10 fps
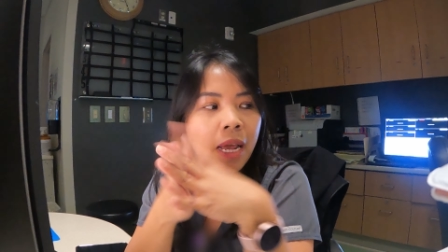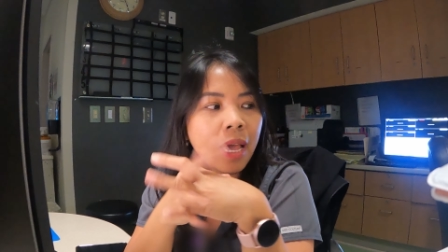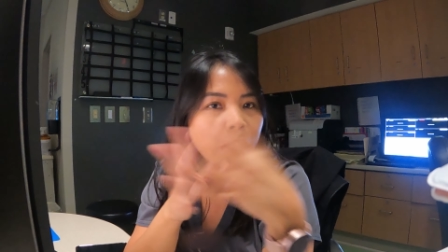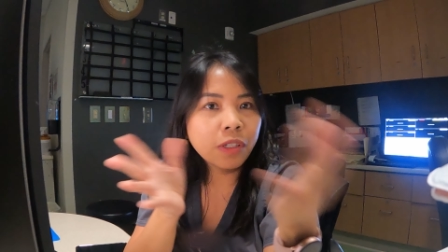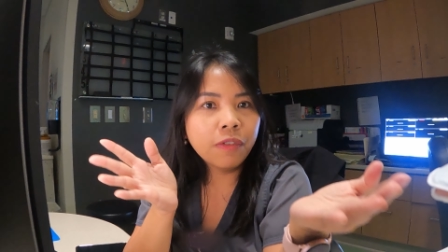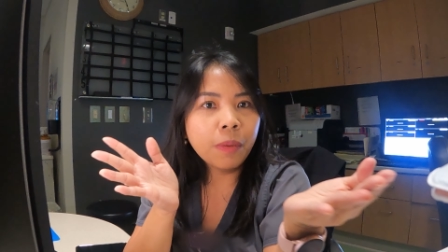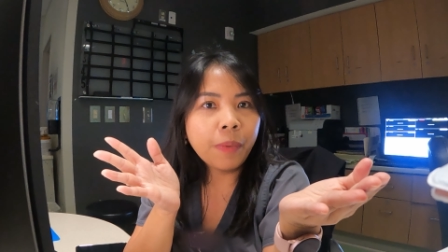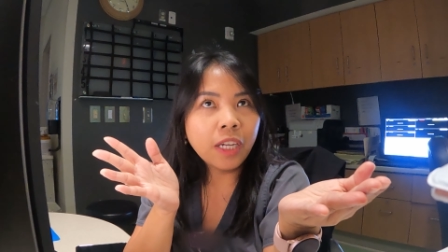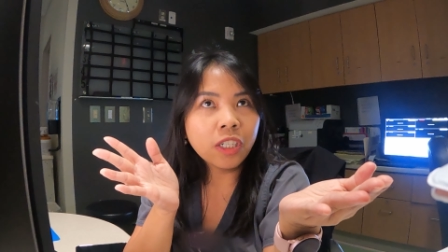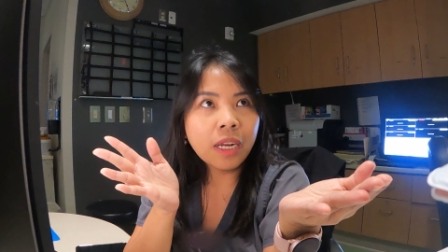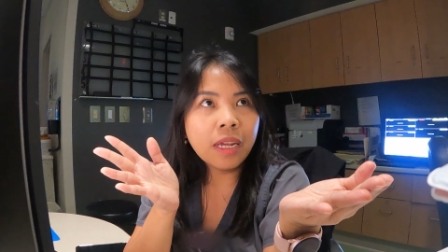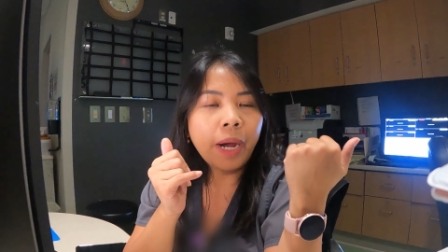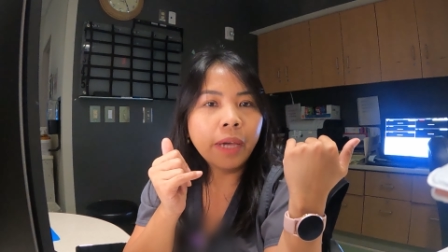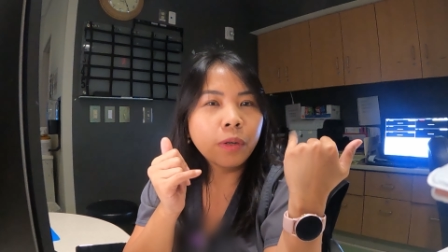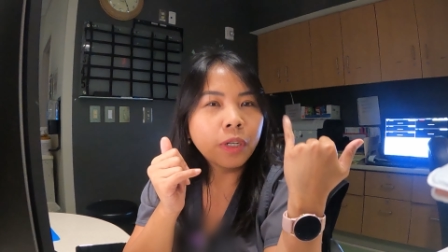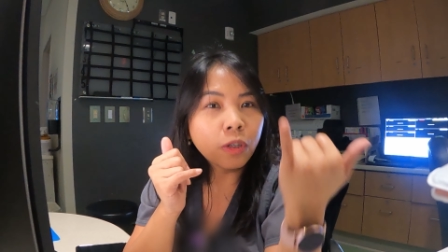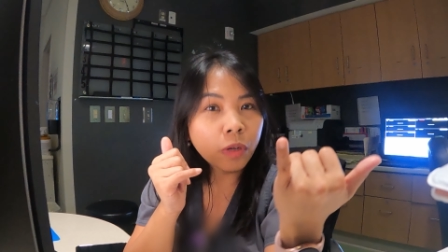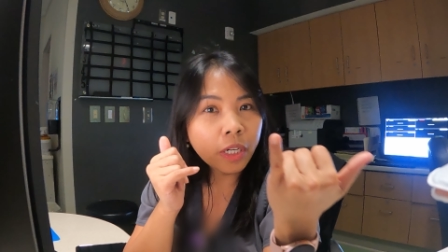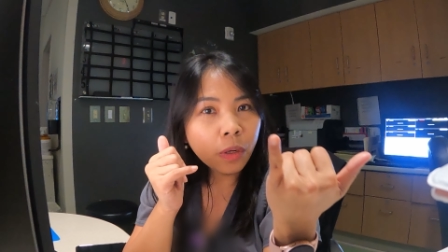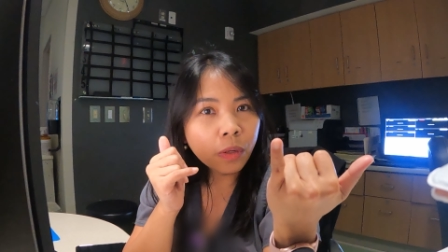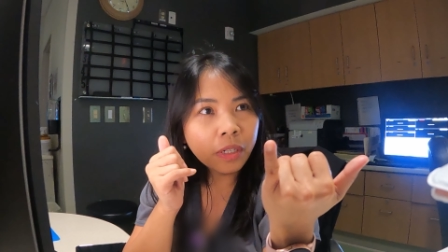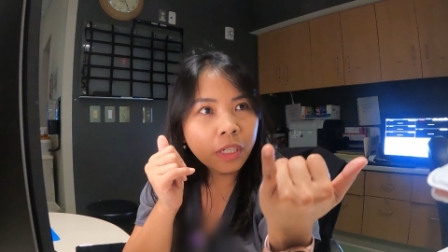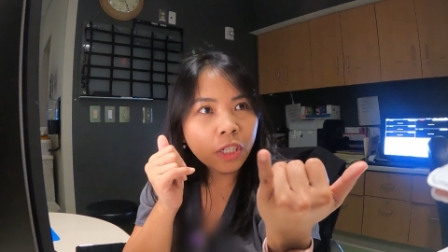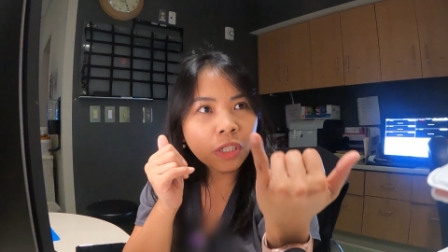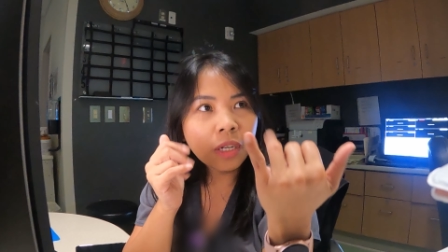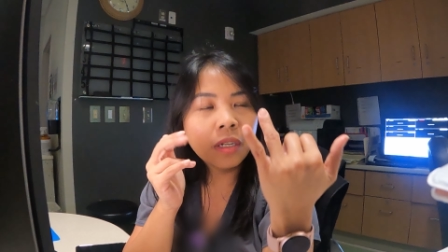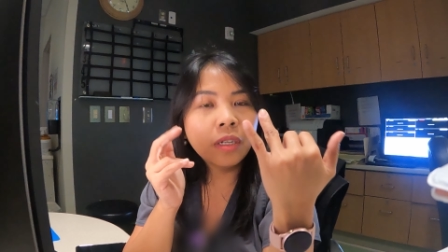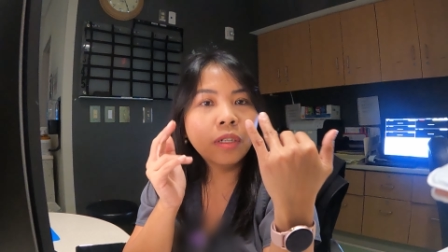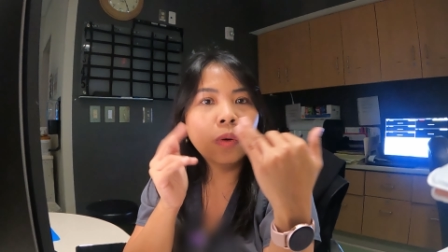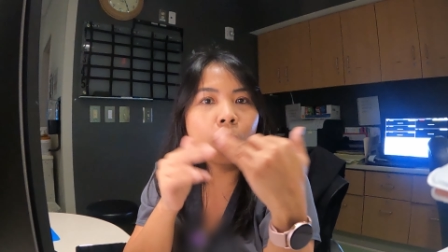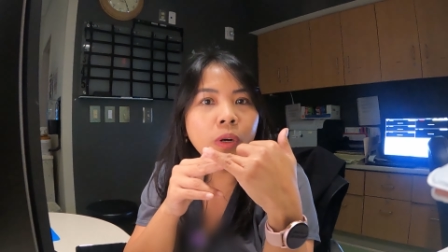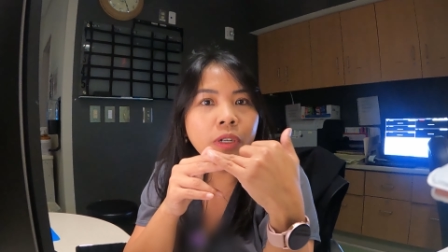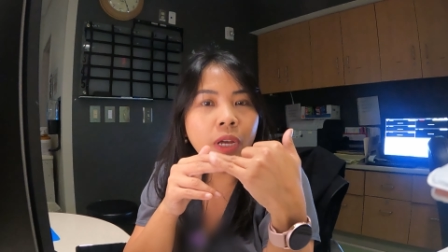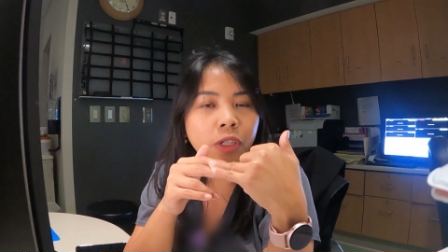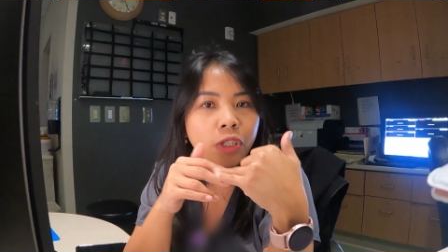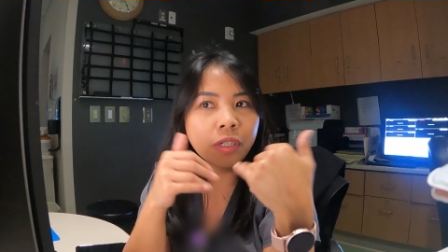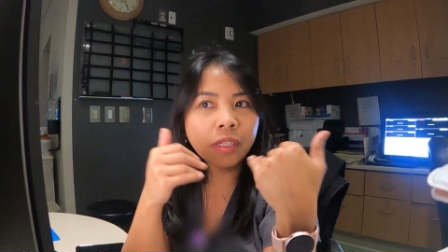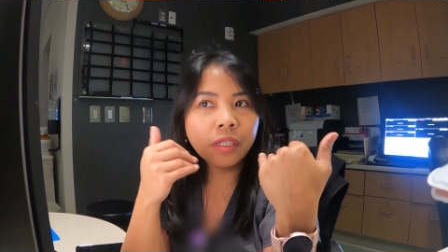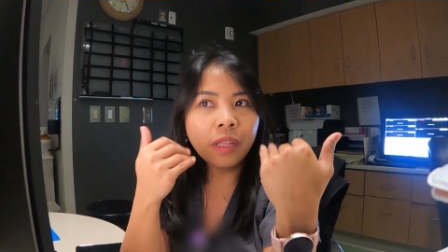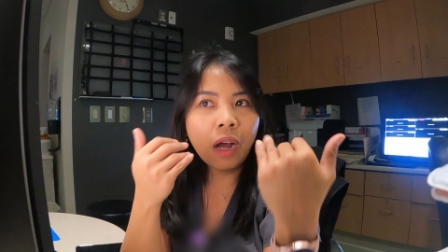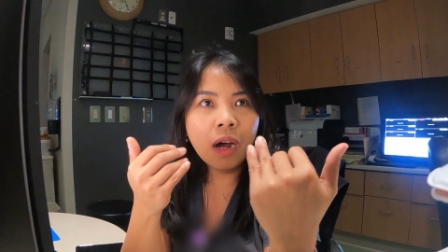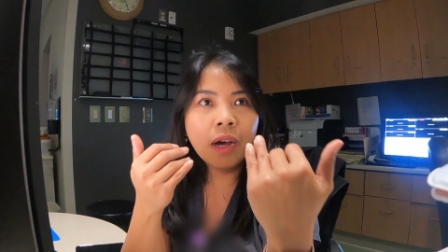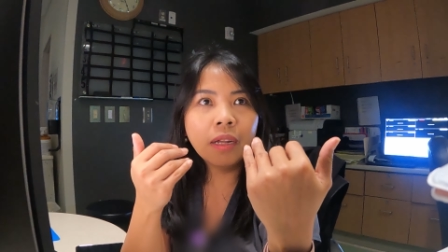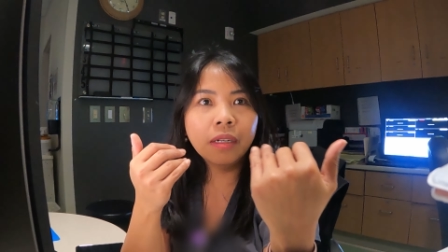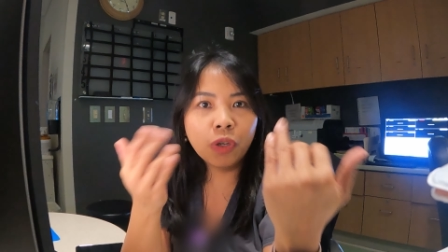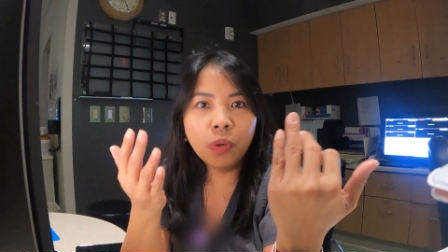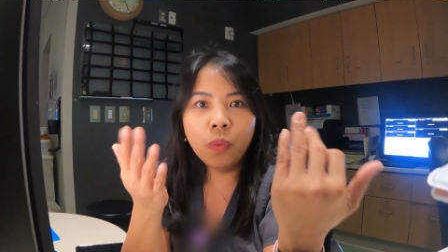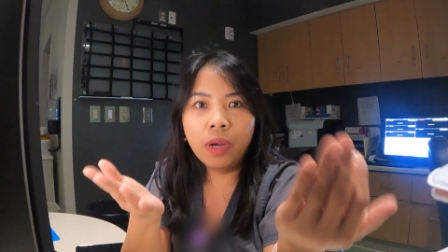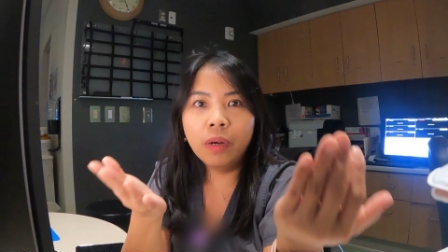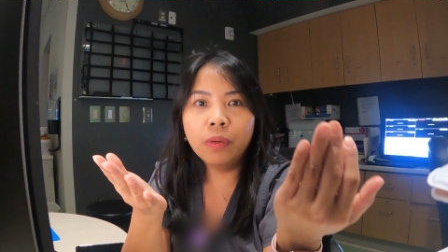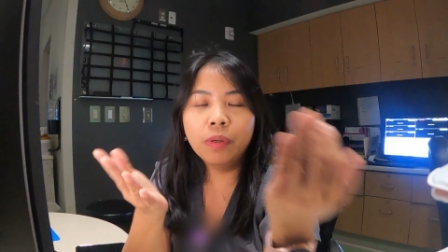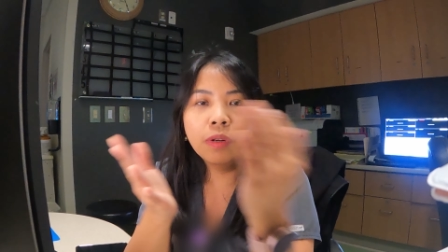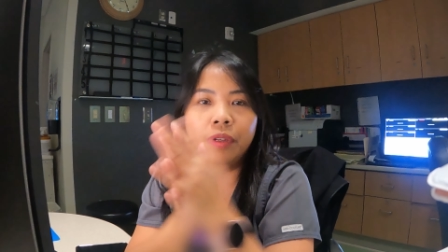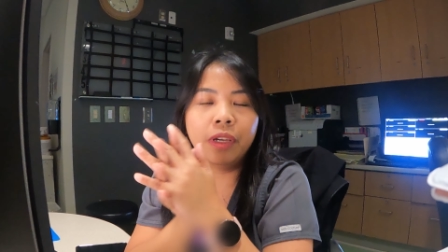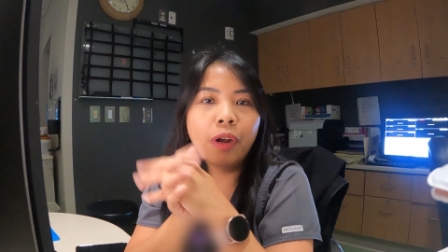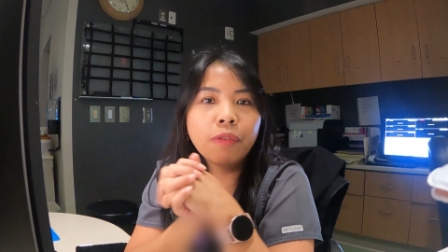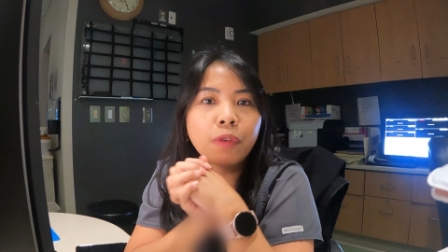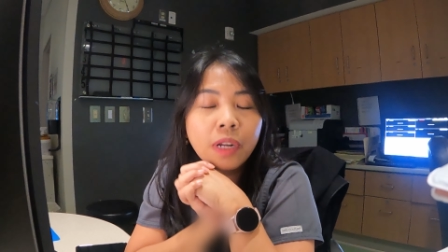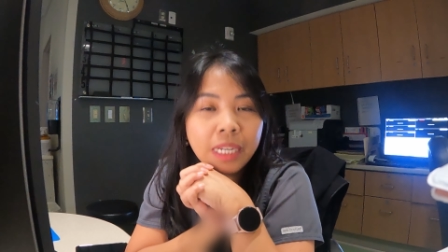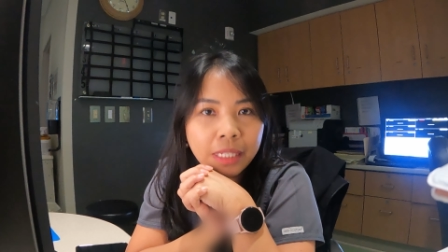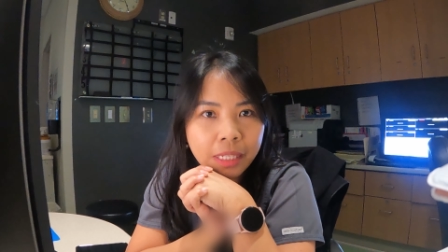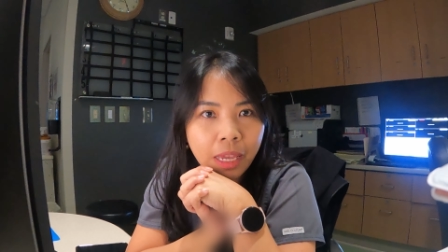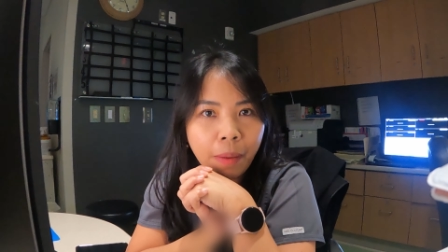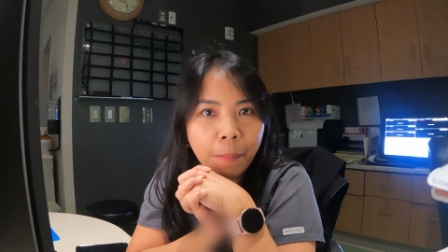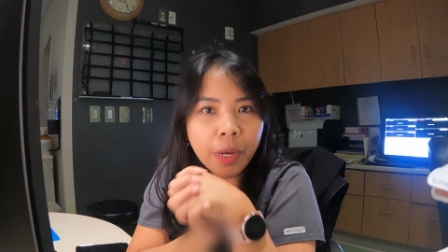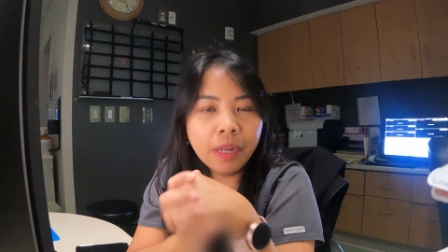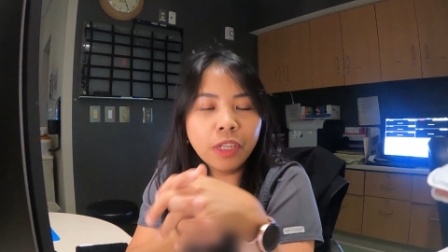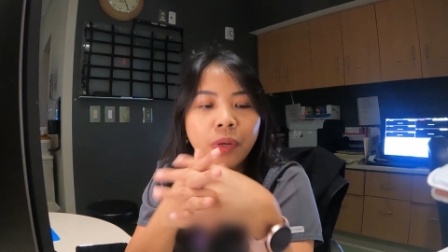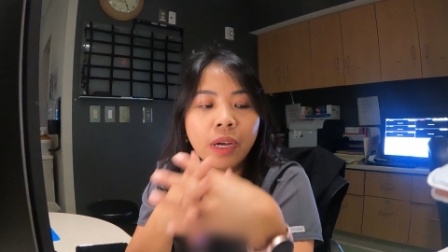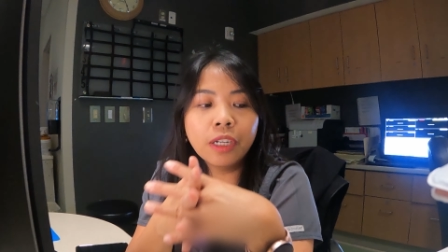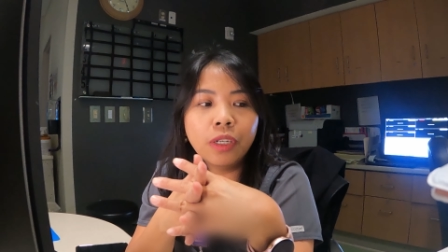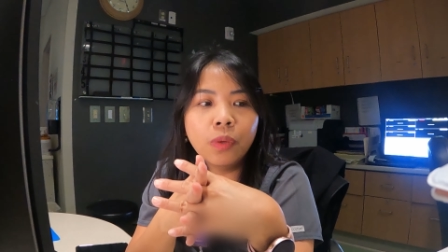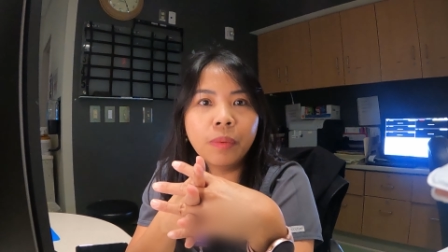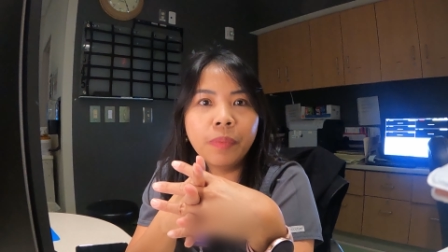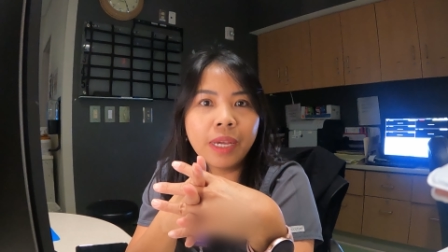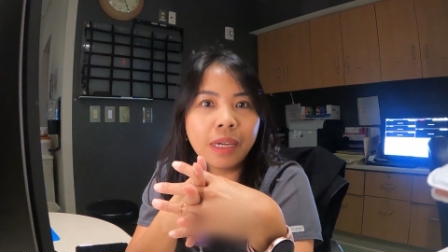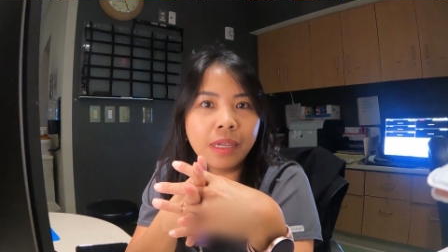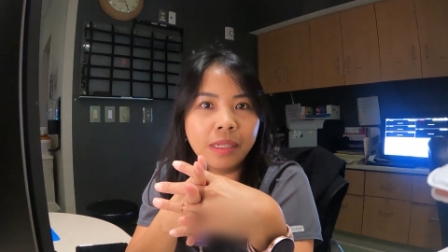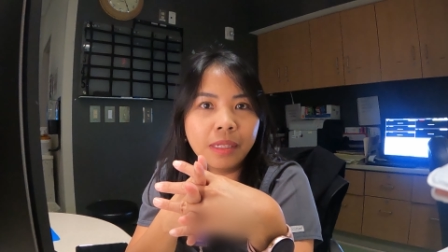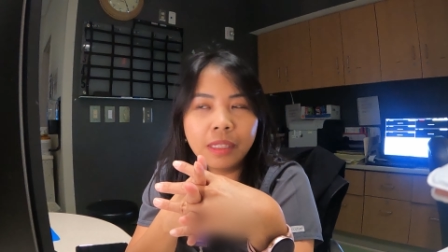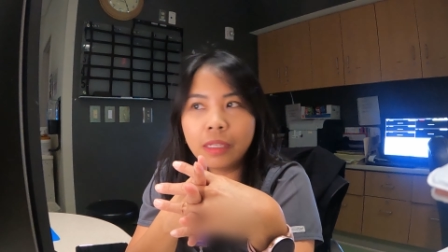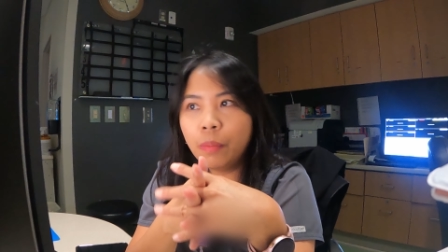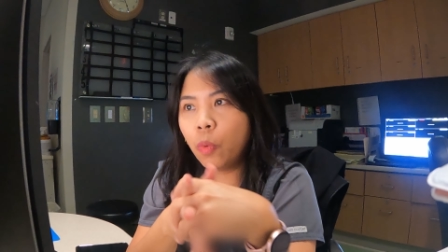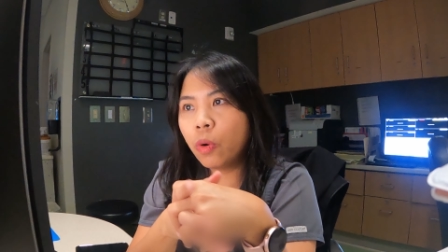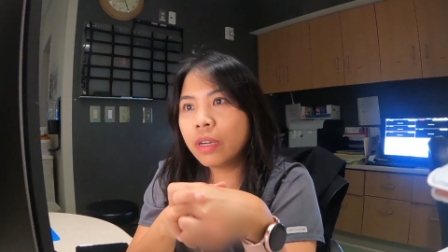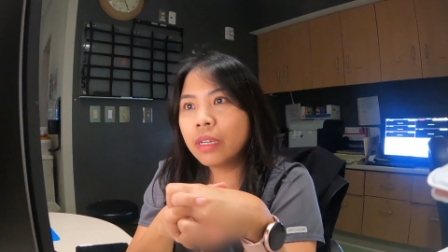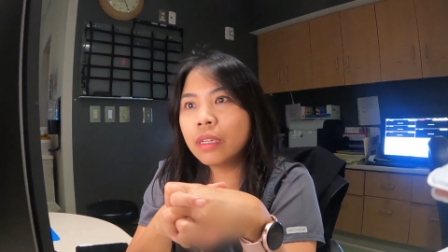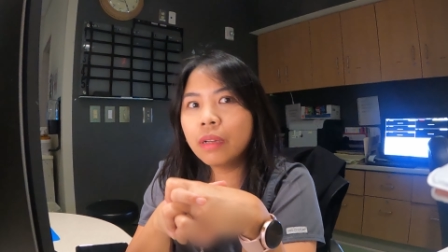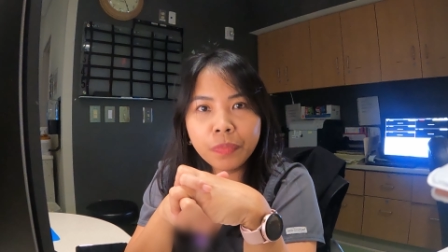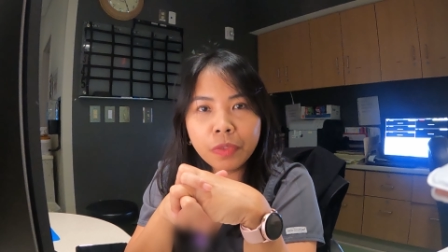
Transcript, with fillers: Most of the patients either in critical condition or they're just not too well, you know, for an exam, but you gotta do it because it's important